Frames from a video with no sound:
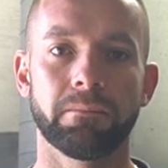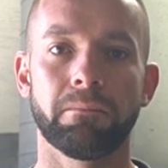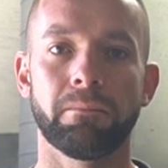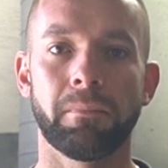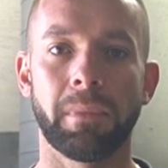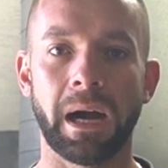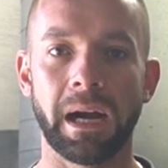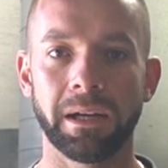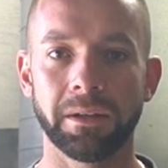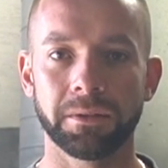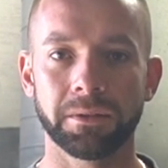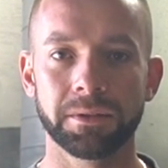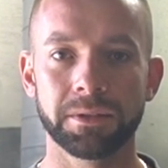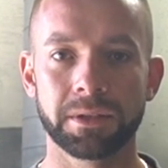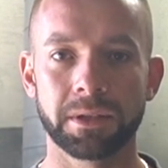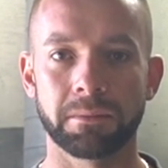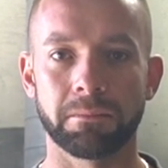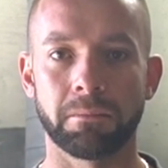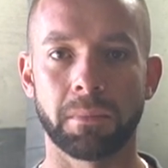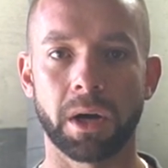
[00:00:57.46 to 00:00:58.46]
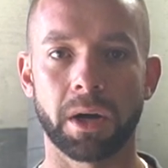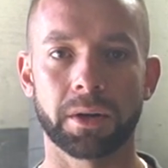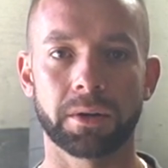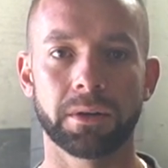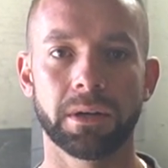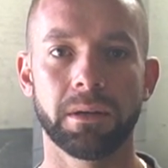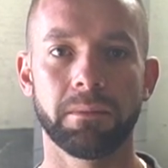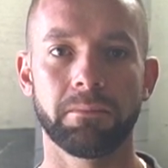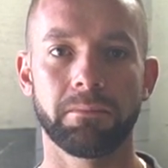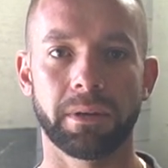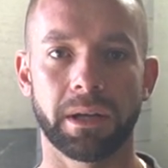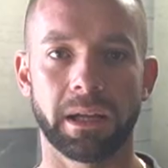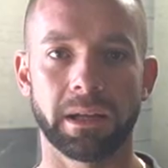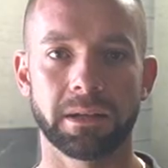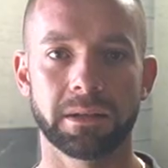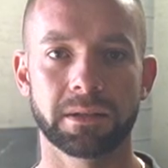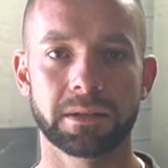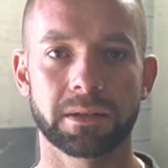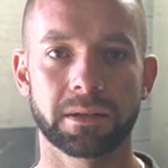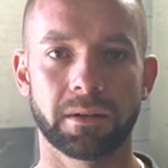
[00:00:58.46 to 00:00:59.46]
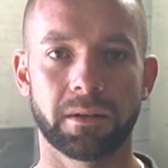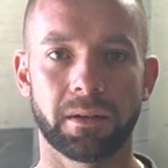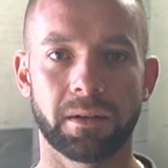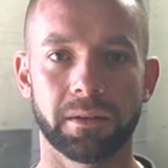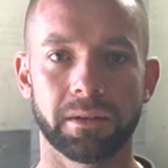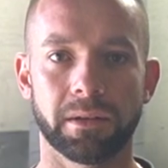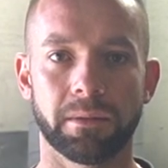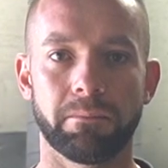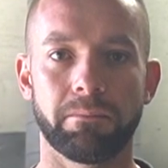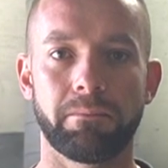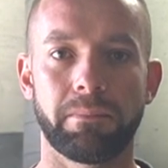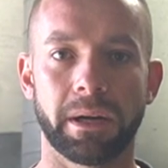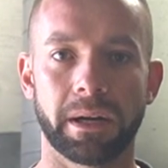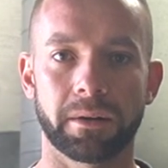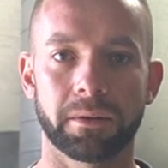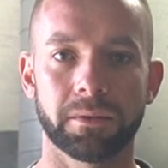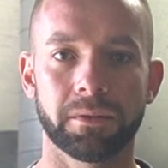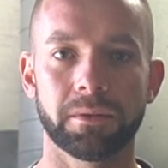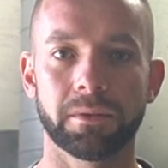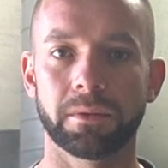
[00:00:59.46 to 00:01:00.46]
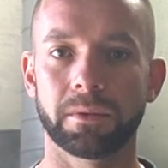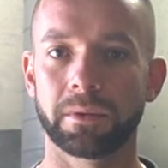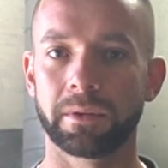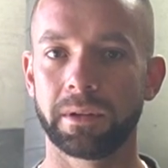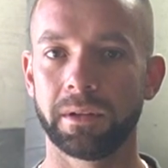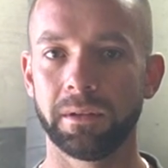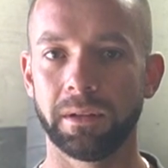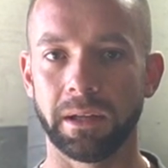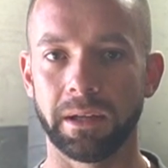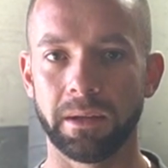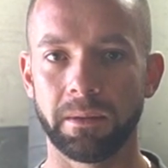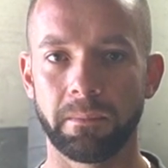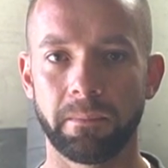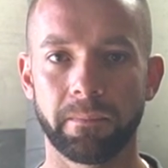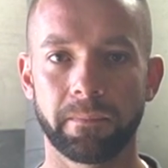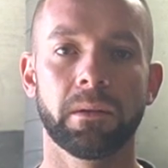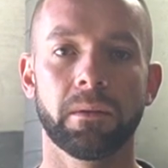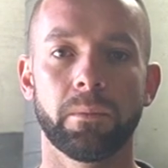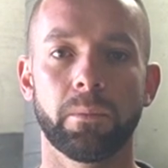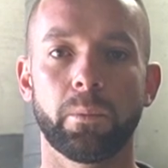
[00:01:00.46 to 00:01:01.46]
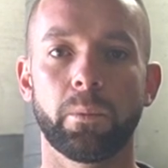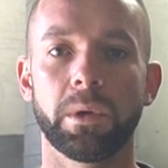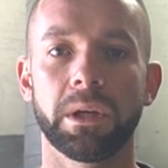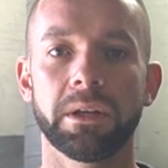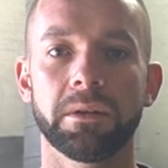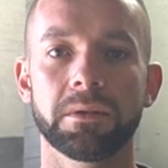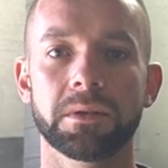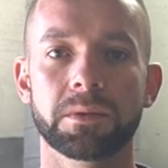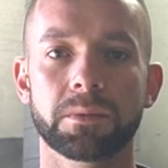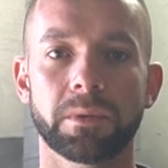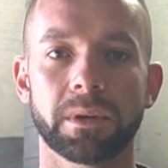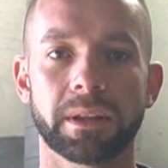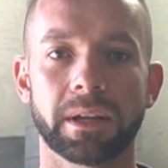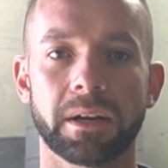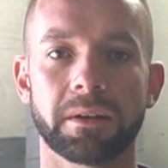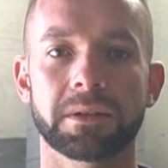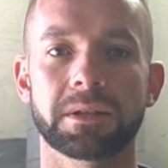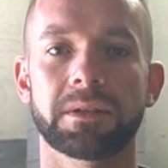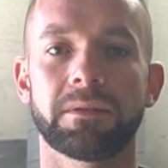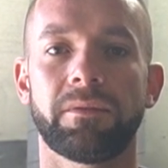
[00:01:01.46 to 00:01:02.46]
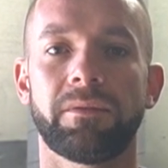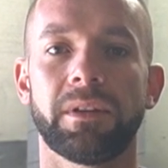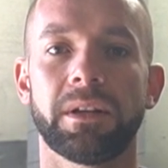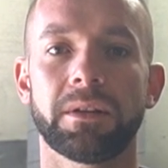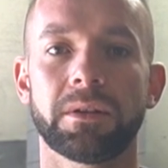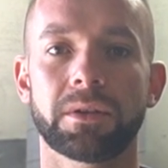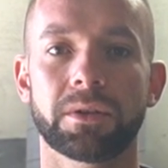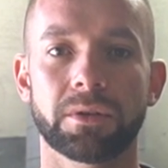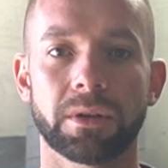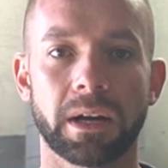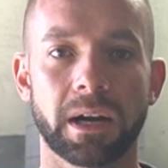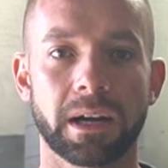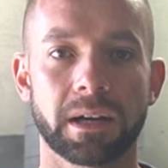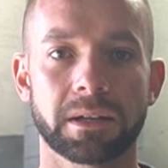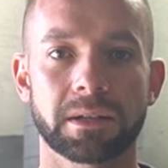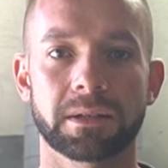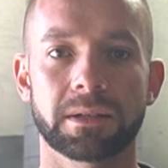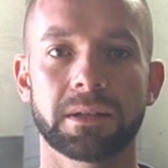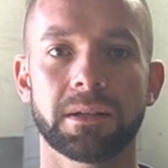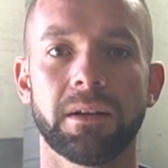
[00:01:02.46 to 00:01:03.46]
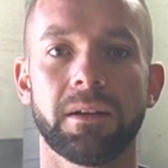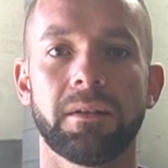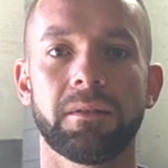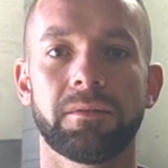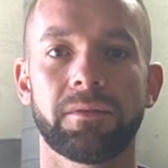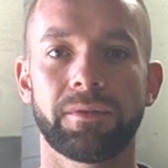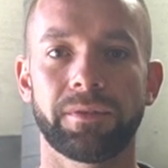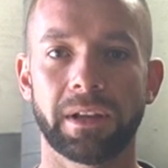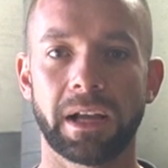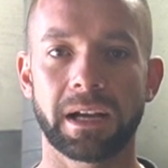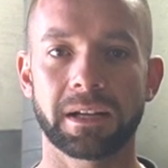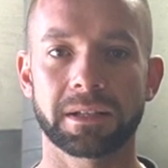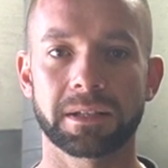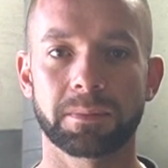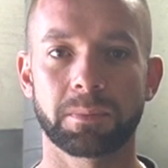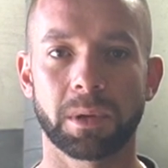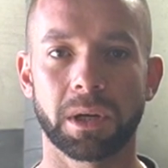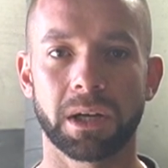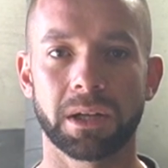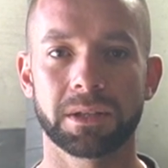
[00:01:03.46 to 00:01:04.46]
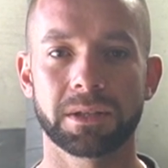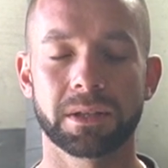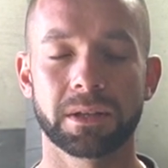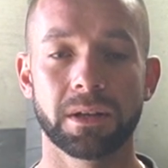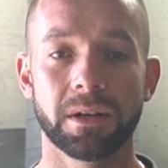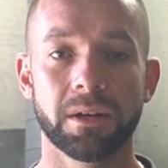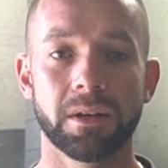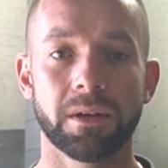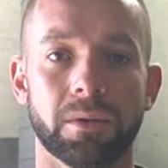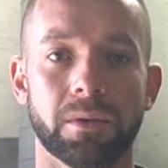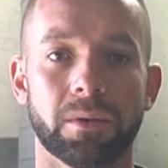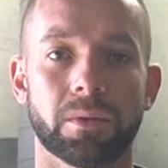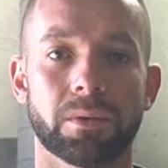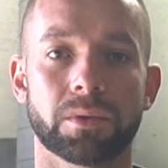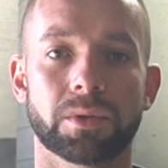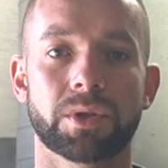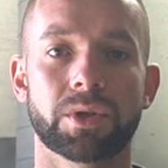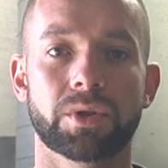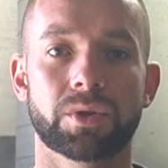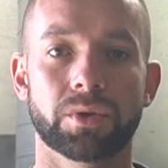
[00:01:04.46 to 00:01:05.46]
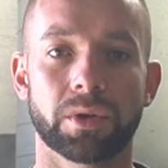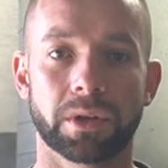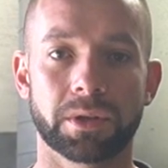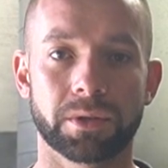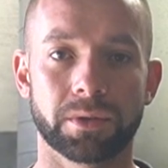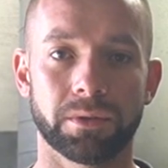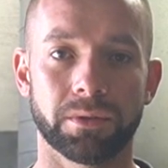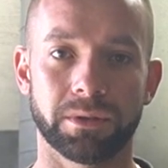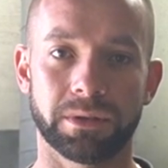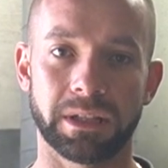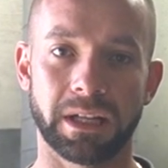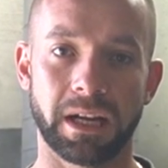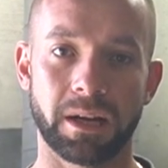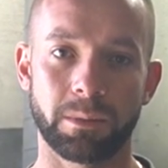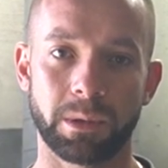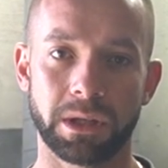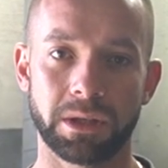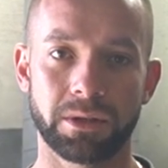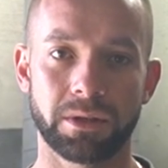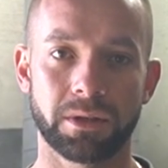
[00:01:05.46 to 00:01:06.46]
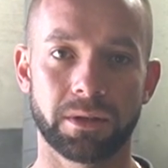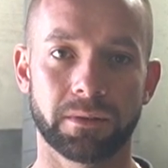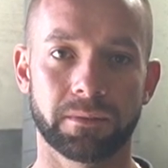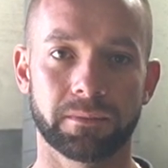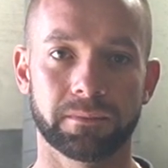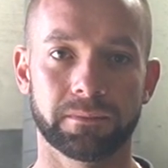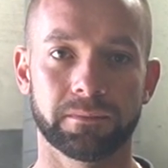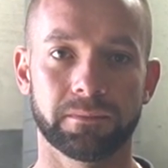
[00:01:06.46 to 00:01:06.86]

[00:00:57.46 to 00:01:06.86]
mild to moderate bends on the barrel or the lip, wheels without severe cracks, flat spots, or structural damage.